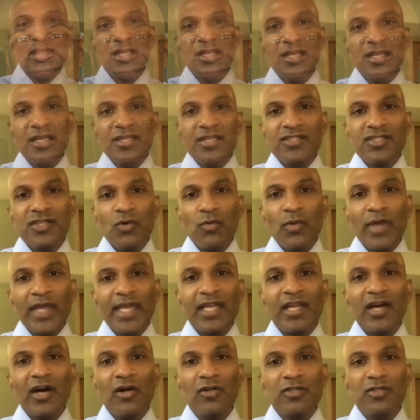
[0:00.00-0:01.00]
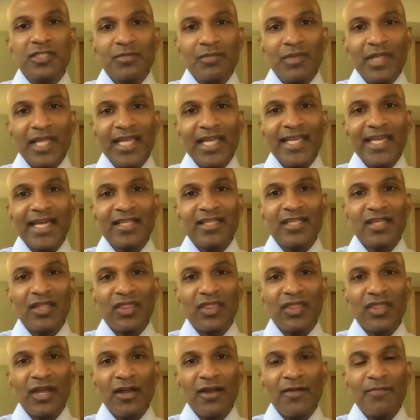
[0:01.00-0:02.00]
So we can ultimately get to
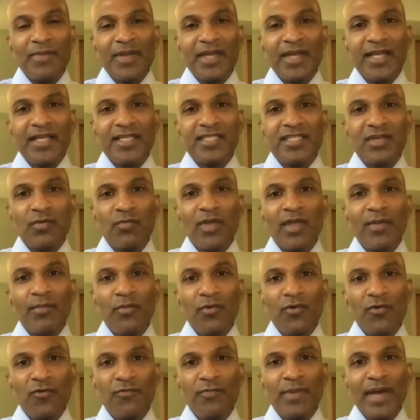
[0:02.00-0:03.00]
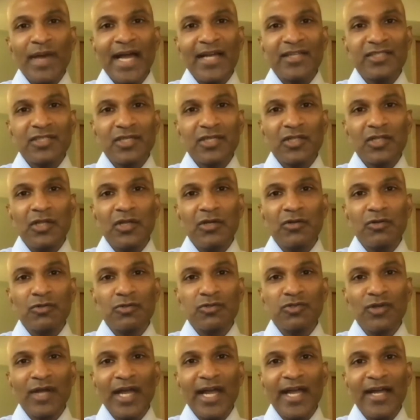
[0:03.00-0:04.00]
therapies that we move back to clinical
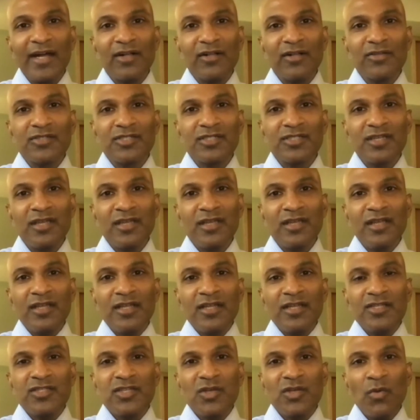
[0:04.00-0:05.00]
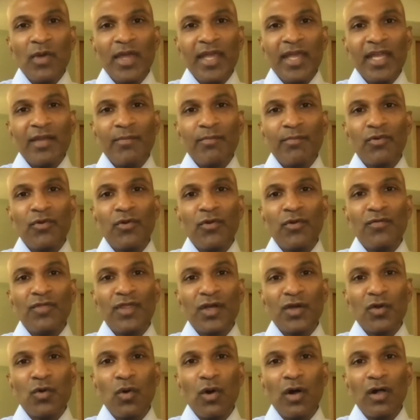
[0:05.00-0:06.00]
trials so we can improve the
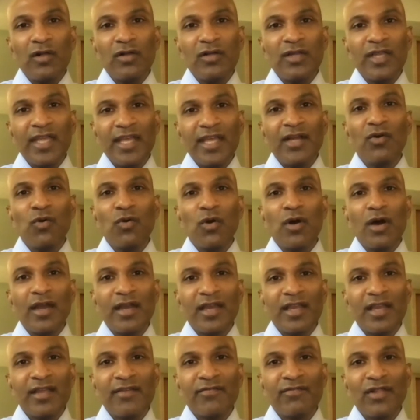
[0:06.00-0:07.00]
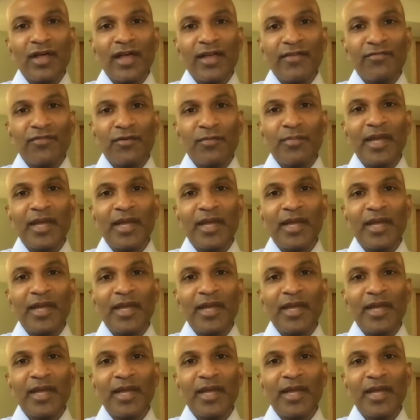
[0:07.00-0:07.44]
quality and quantity of life for